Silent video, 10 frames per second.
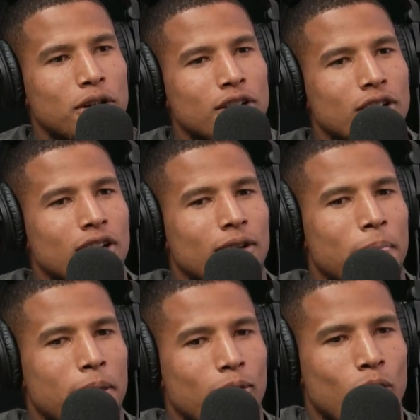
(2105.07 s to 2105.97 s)
but
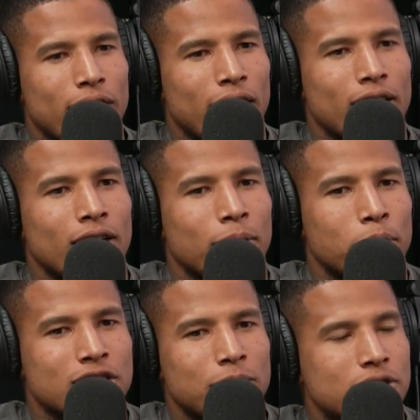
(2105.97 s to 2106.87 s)
why not a
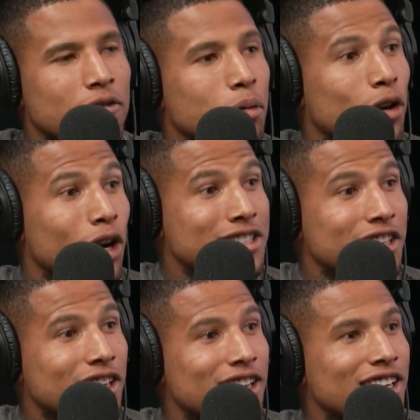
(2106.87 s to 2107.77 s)
perception of
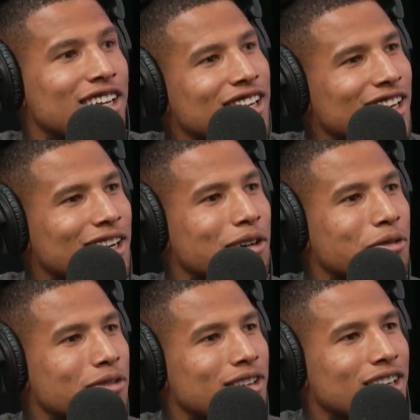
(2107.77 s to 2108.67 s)
progressing, of
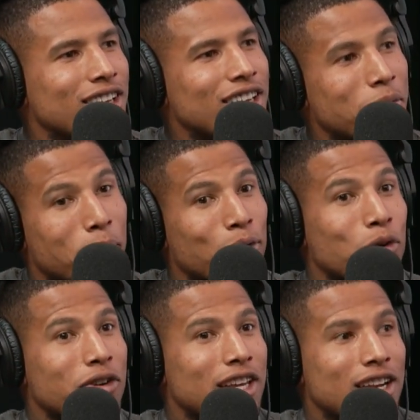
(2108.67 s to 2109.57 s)

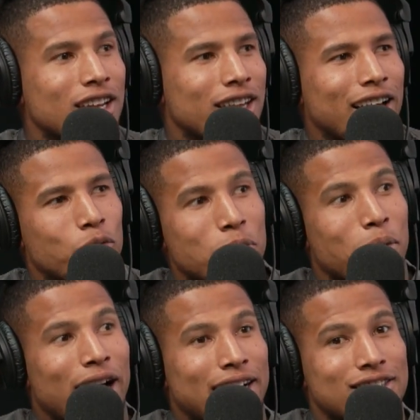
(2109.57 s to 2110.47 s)
improving in it? Like, we
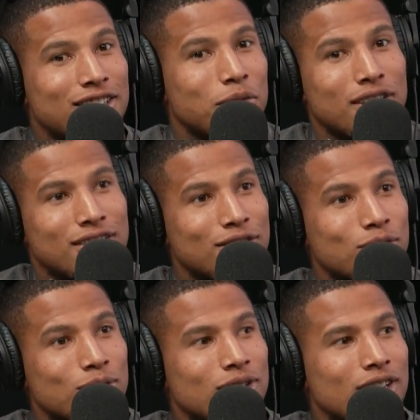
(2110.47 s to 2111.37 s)
practice something
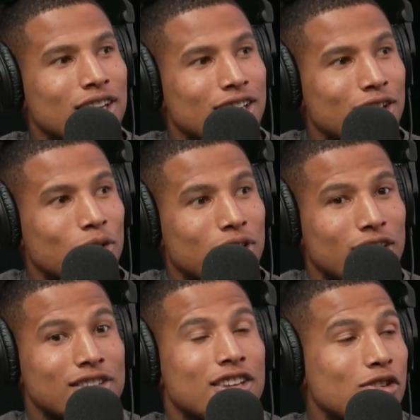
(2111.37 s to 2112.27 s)
to,
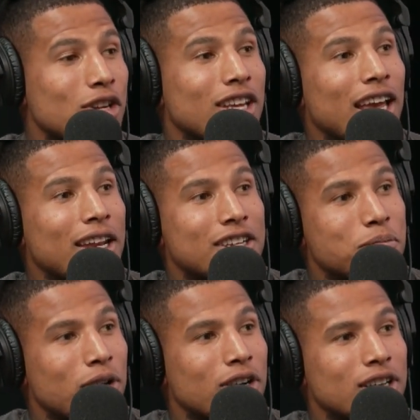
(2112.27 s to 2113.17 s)
continue to gain
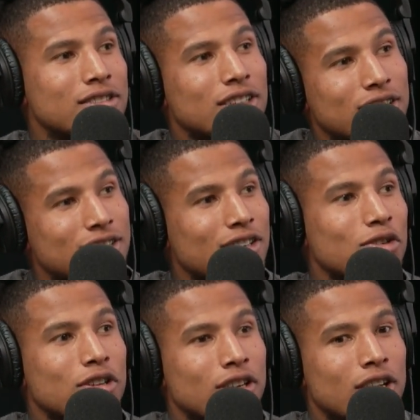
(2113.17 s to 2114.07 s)
experience, to continue
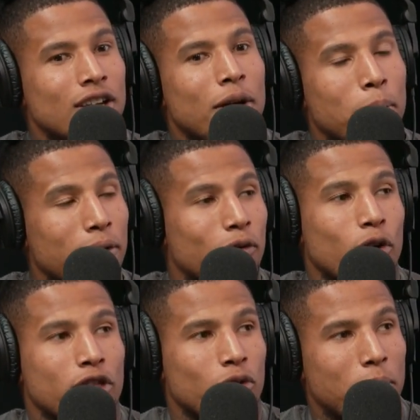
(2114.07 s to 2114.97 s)
to put
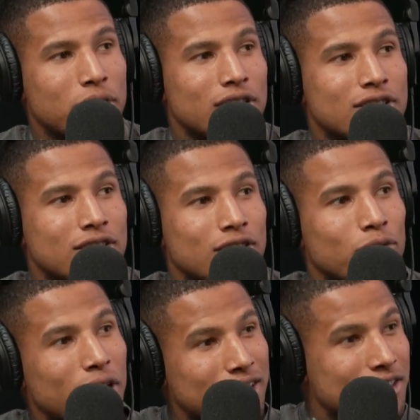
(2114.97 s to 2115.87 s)
forth the repetitions,
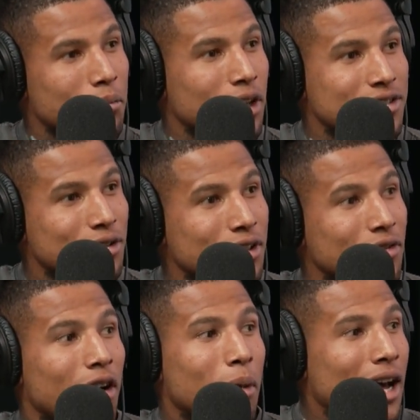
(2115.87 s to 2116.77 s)
flex the muscle of
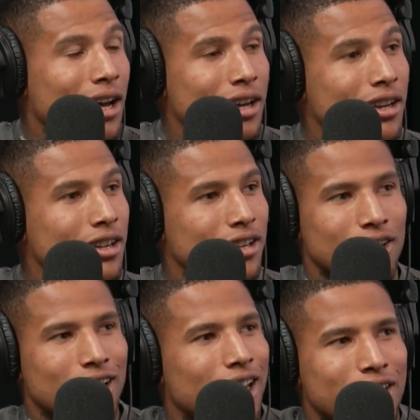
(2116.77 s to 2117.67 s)
our mind,
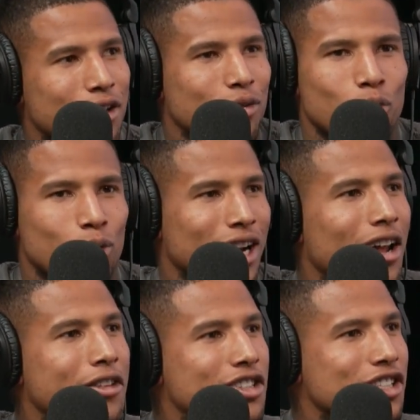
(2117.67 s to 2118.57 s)
kind of like you're working out
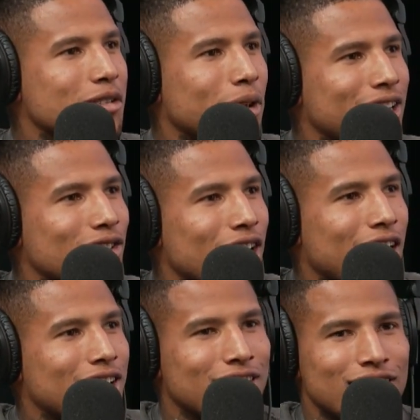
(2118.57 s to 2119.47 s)
in the gym. Like, you gotta,